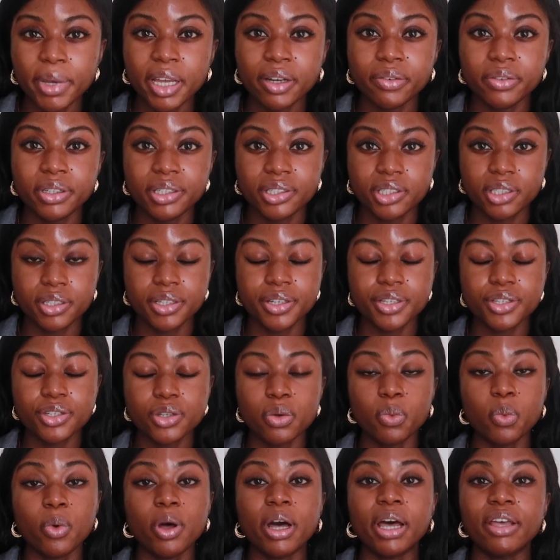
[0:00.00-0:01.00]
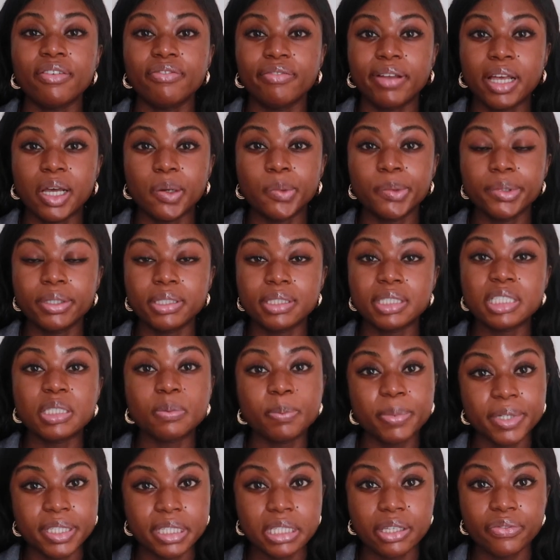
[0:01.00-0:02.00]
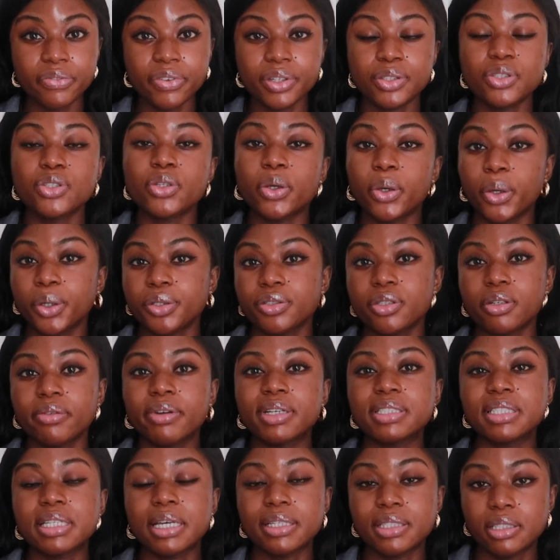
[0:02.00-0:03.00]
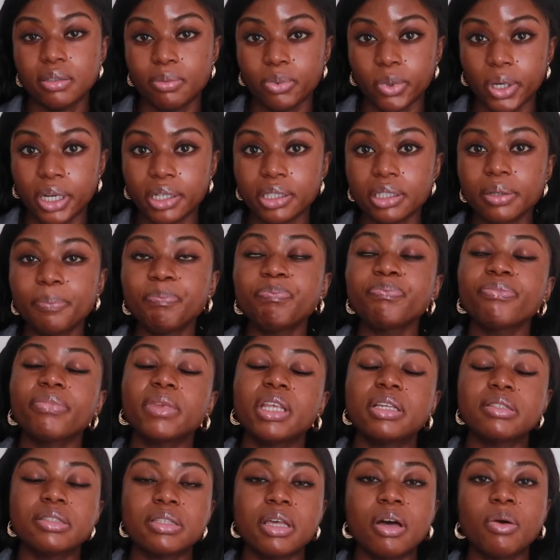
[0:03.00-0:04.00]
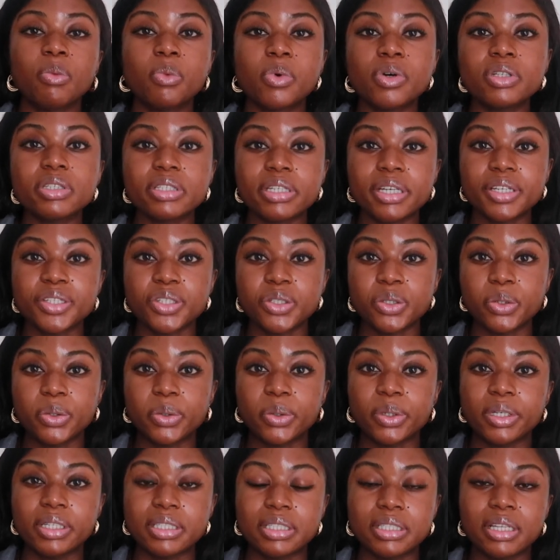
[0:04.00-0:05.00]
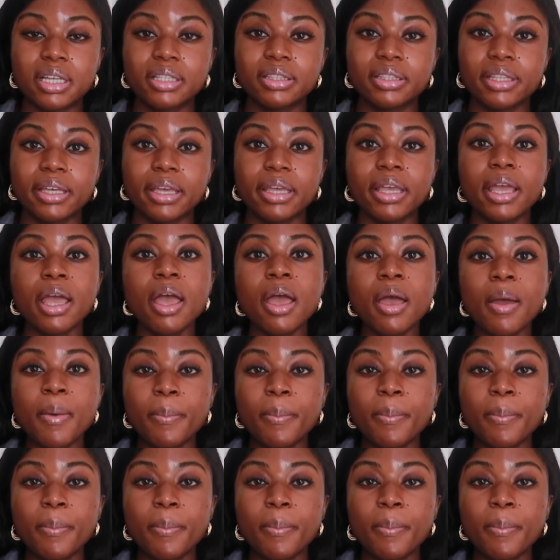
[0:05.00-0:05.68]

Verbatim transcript: my research, what I found specific to COSRX as a brand is that what they do is that they